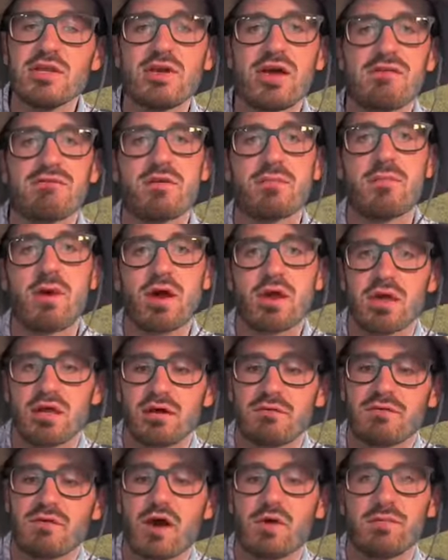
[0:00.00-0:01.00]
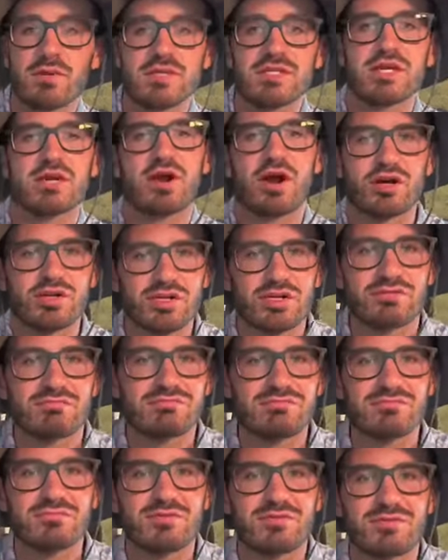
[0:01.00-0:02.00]
have the bucket of companies that are under
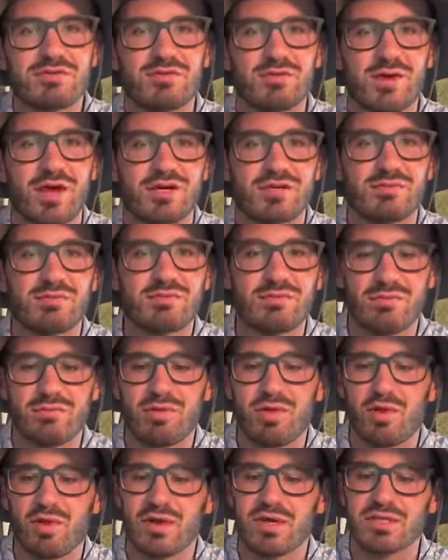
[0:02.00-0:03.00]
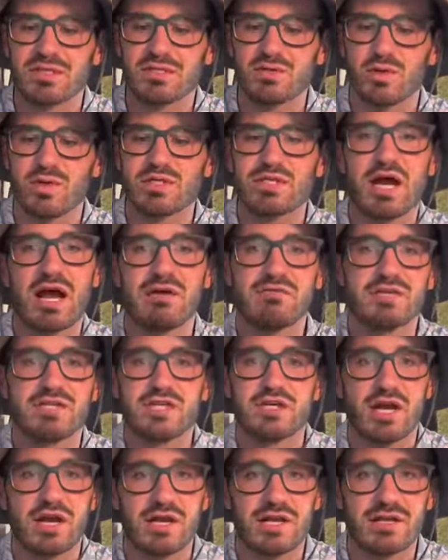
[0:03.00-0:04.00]
300 employees, which obviously
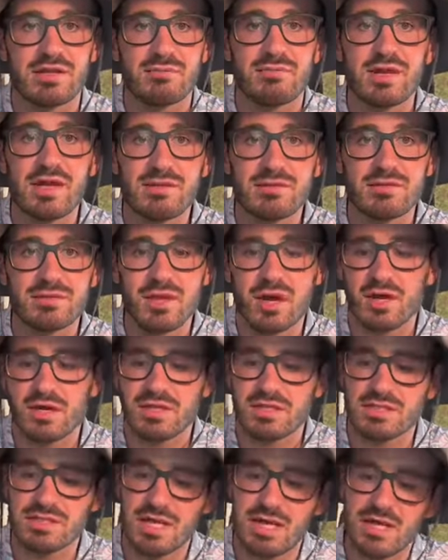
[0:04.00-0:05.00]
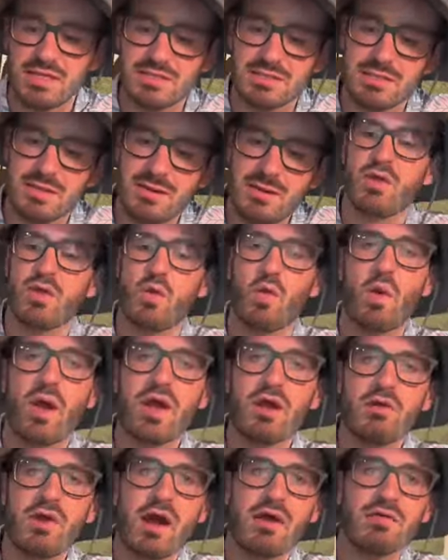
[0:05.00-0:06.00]
you're not going to hit the minimum audience size. The
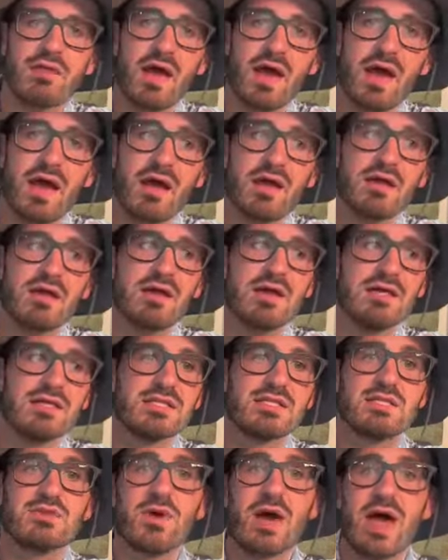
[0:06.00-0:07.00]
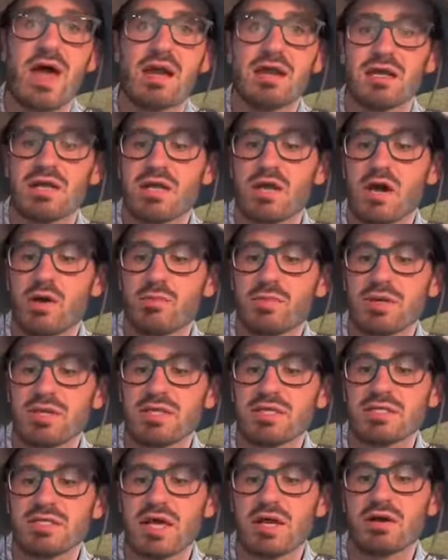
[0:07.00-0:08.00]
way around that is to add in
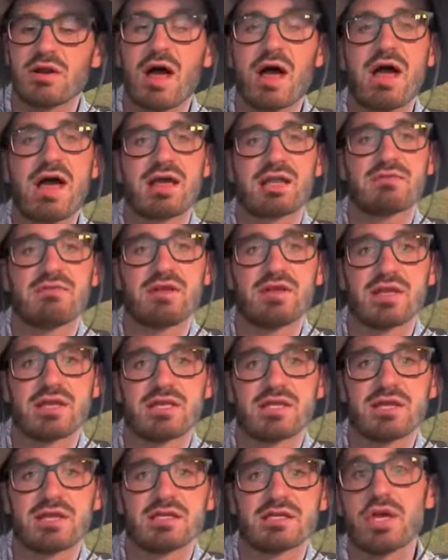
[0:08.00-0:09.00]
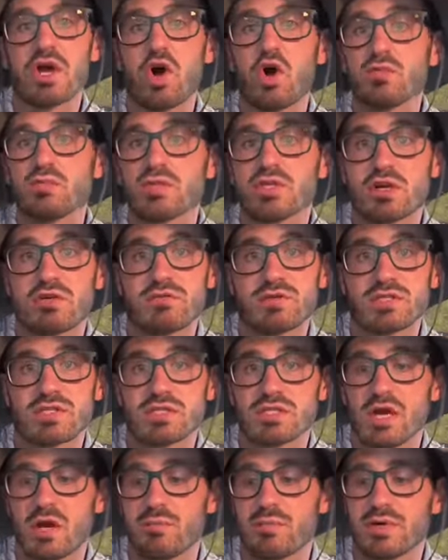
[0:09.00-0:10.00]
companies that are not active on LinkedIn. Home
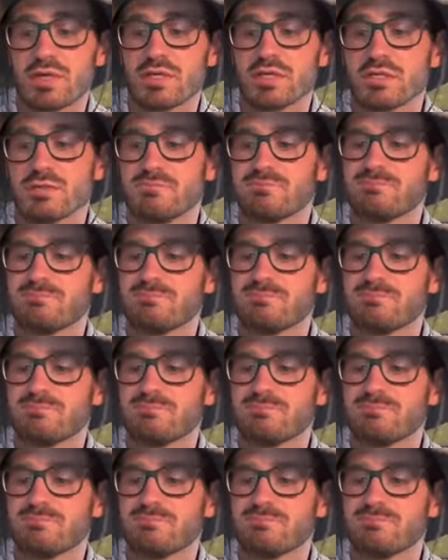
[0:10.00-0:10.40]
services companies,